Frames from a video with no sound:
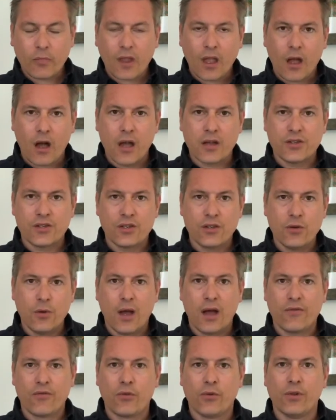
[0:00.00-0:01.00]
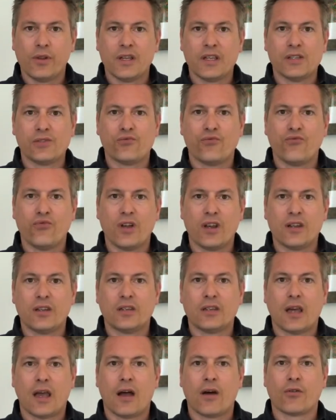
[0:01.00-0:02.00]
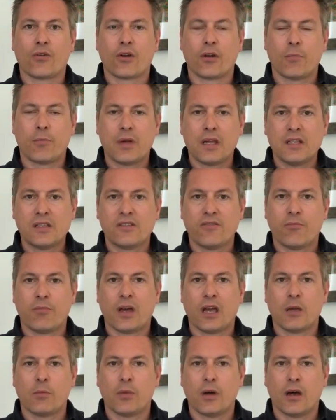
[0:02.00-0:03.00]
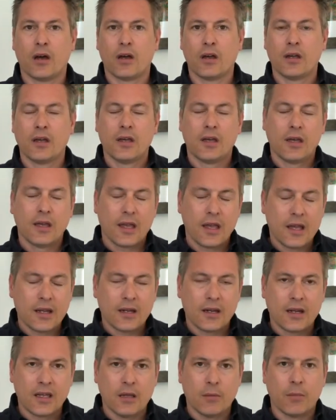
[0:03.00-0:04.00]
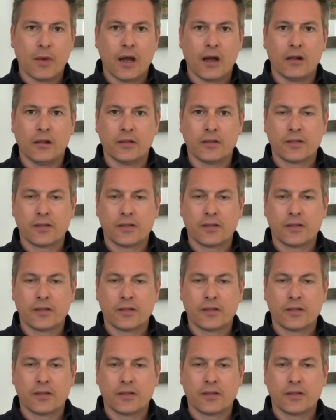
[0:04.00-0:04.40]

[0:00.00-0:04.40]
I do have all these written down on a piece of paper in an email.